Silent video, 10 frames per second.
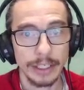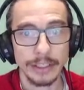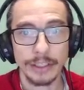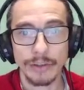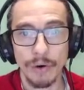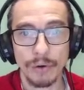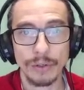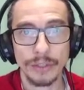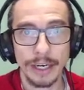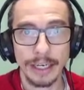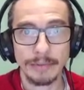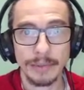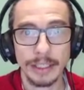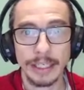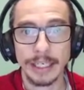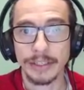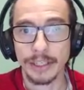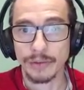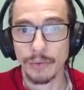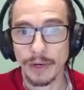The total time, it took
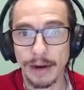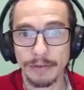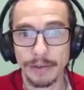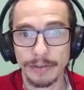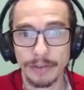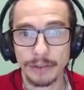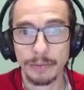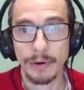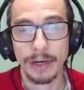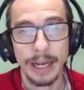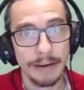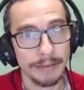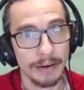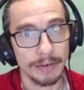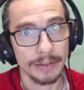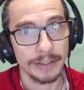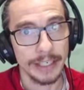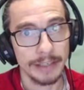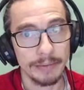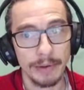us one hour for the first part, half an hour for the
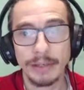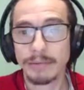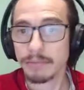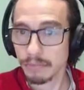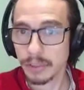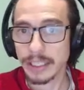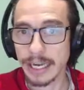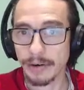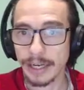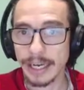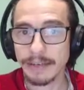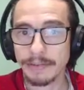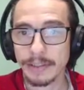second part, an hour and a half.